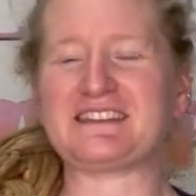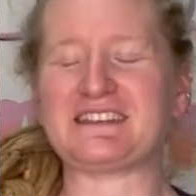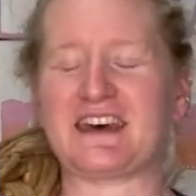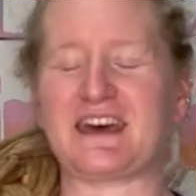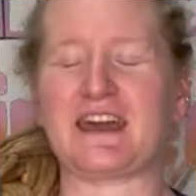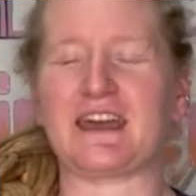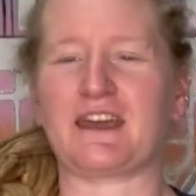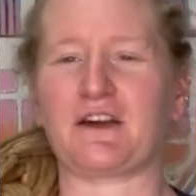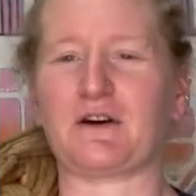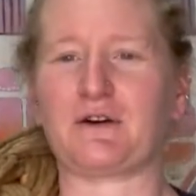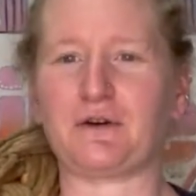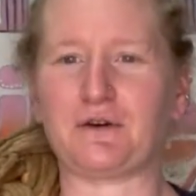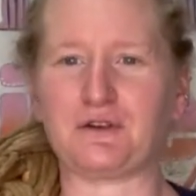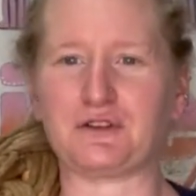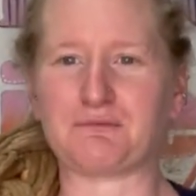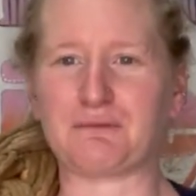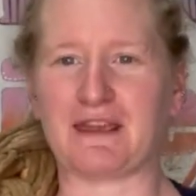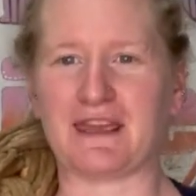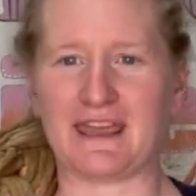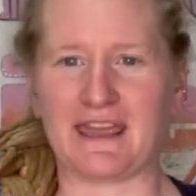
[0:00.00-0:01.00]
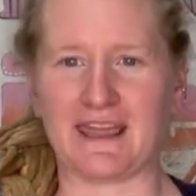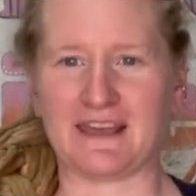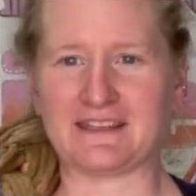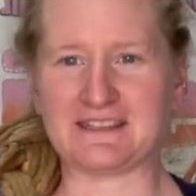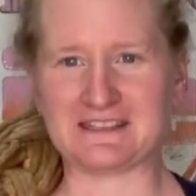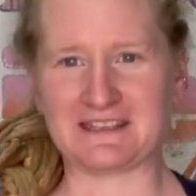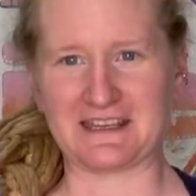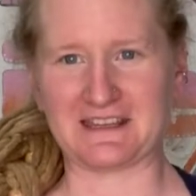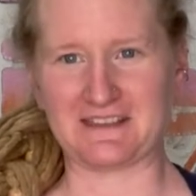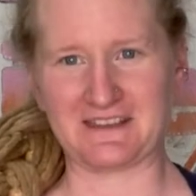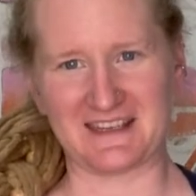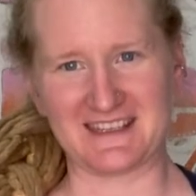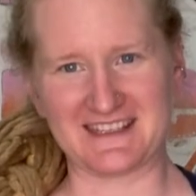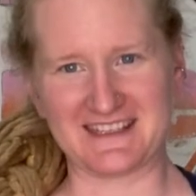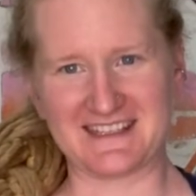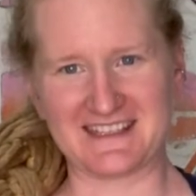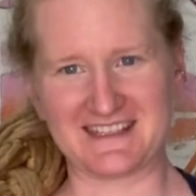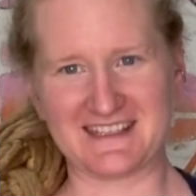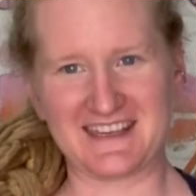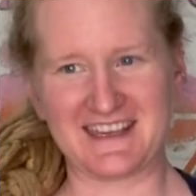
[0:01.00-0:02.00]
I hold my hands like
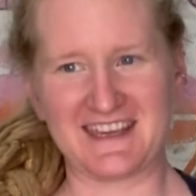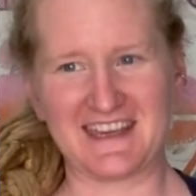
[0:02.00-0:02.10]
this.